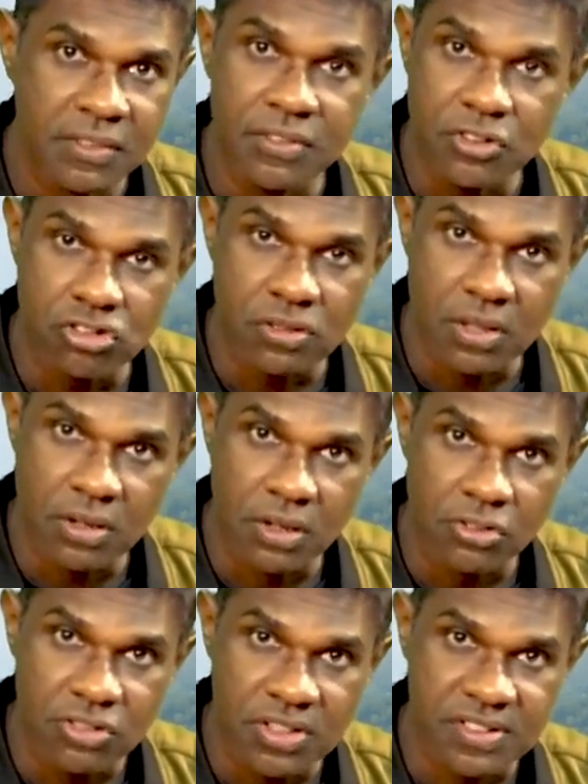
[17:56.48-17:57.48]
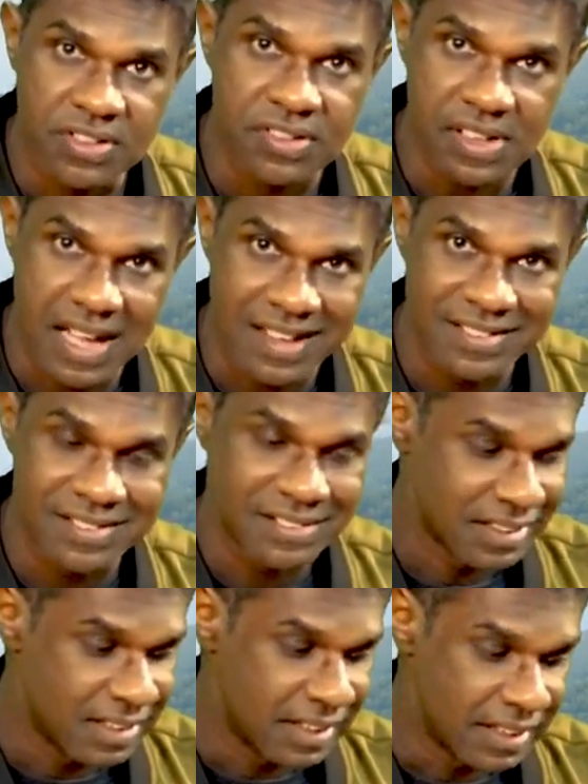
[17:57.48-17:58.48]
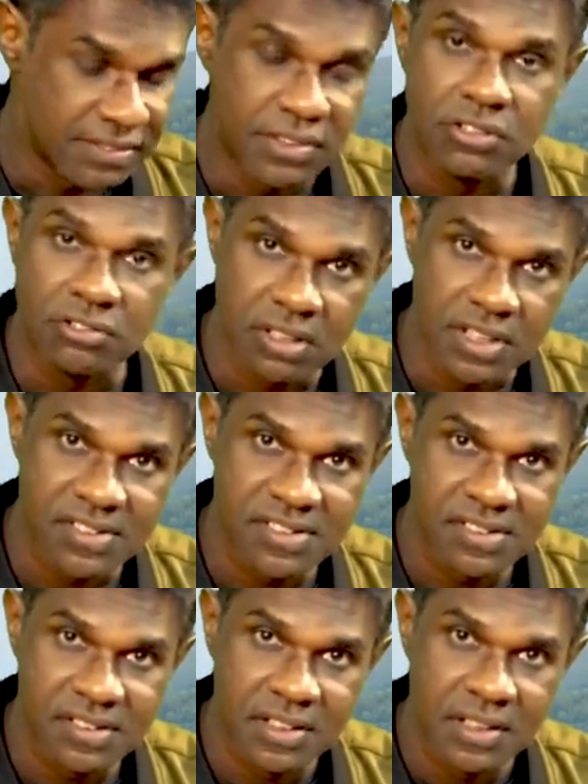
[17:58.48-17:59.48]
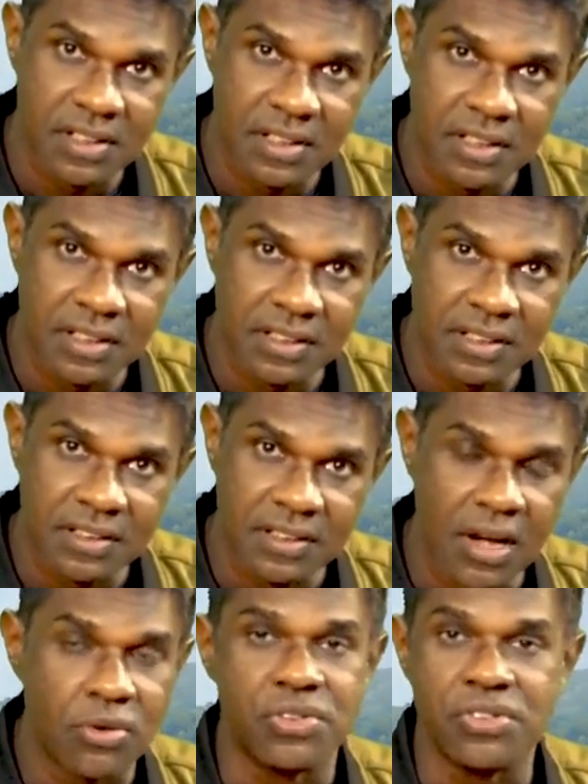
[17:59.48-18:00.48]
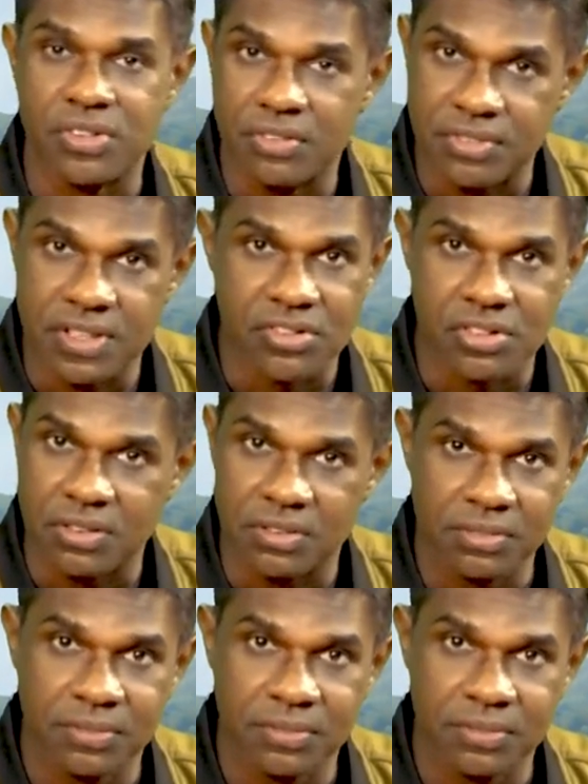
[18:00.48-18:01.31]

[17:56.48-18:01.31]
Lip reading: which the Lord Jesus has given to us thousands of years ago.